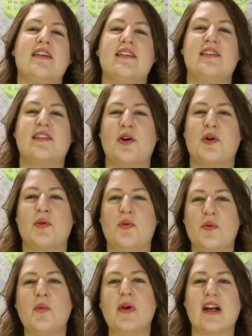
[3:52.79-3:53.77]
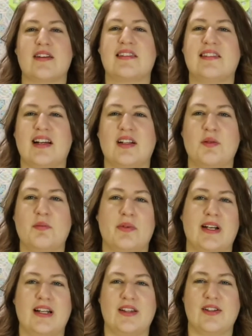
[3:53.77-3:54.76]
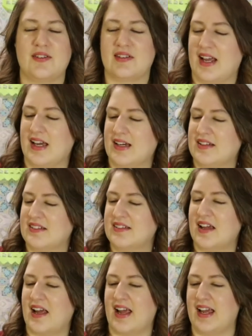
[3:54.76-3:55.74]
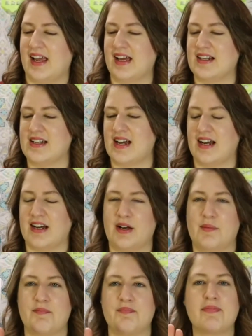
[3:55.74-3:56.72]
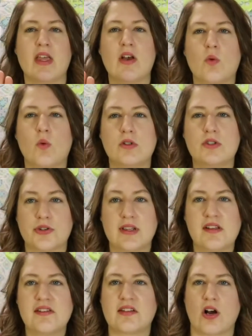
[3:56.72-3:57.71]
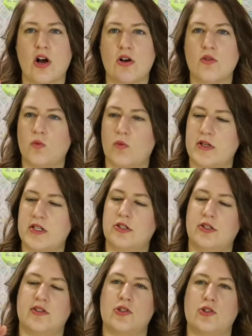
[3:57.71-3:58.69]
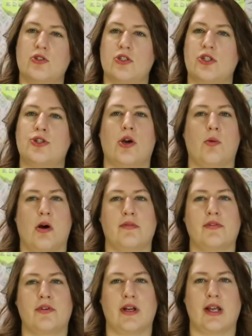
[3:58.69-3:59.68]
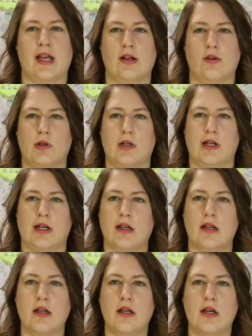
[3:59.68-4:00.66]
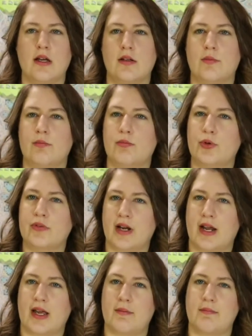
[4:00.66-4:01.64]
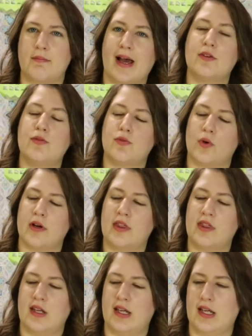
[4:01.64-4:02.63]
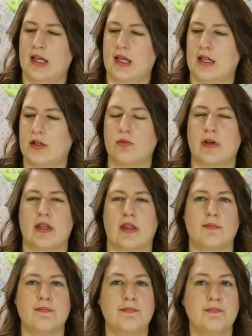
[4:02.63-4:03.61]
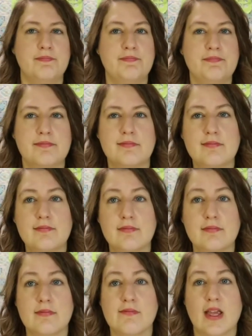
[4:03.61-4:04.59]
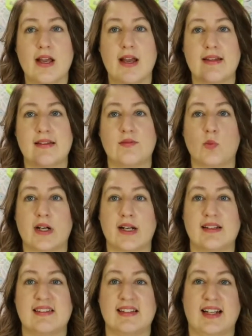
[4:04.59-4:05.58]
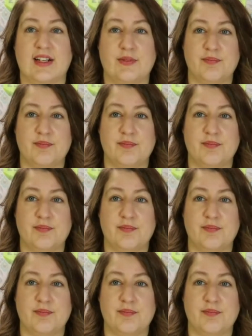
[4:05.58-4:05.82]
So we are celebrating those hands, and during the song, what you do is you just show off your hand. We're to move our hand back and forth in rhythm, and we're going to sing.